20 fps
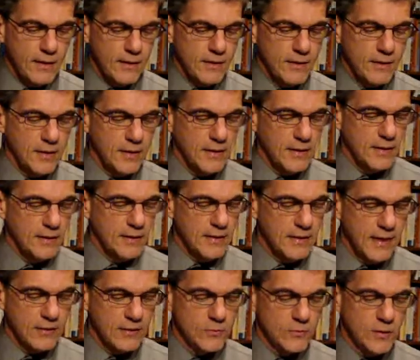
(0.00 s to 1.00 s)
The
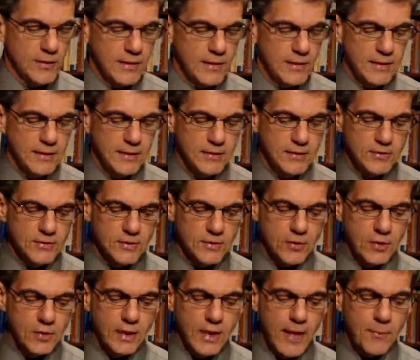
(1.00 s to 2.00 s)
next one is
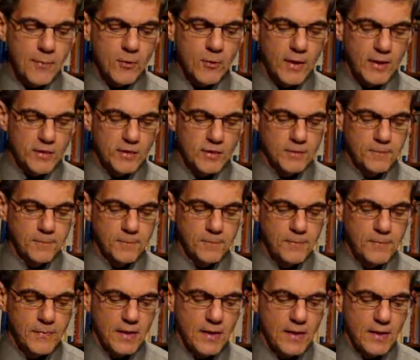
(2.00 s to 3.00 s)
collaboration.
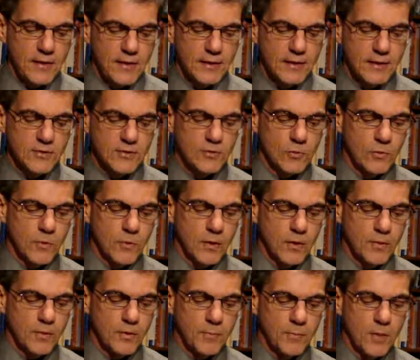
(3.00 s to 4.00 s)
This is
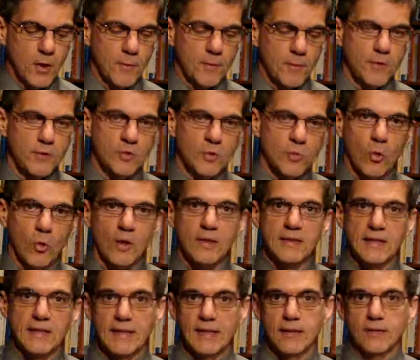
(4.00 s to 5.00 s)
where departments work
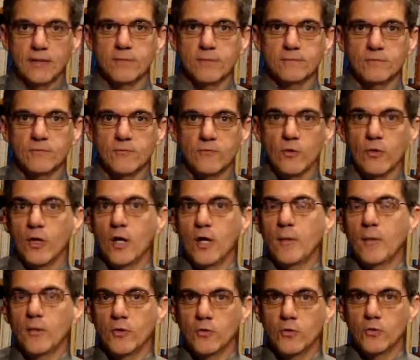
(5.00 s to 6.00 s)
together for a
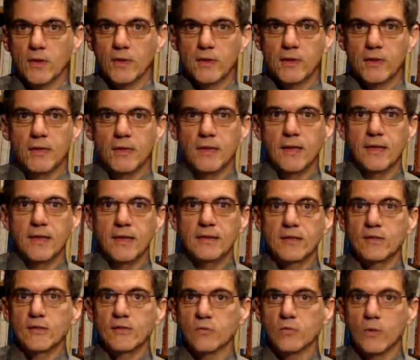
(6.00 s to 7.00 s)
common good. And
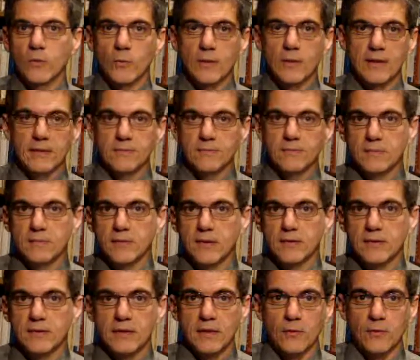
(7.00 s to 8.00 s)
this is what we
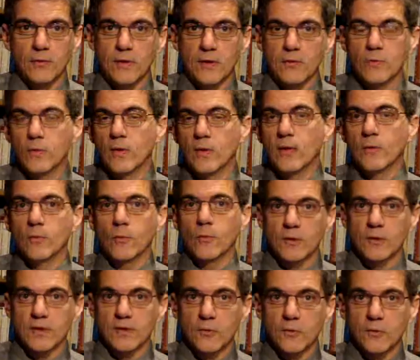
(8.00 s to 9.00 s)
dealt with when I
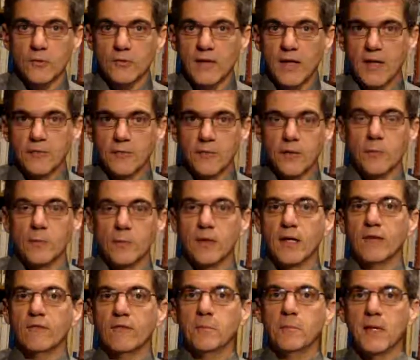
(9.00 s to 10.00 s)
worked at the refinery. We'd
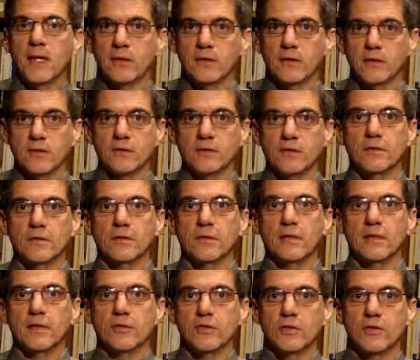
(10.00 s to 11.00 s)
have maintenance
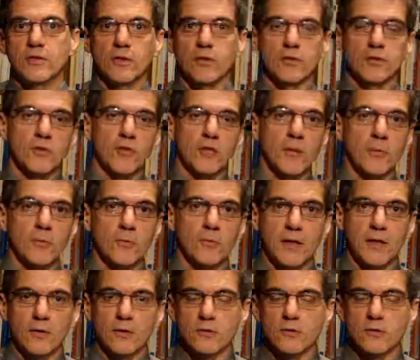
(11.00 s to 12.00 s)
and engineers,
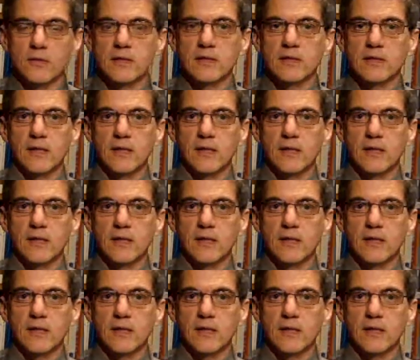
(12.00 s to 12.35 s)
operators, and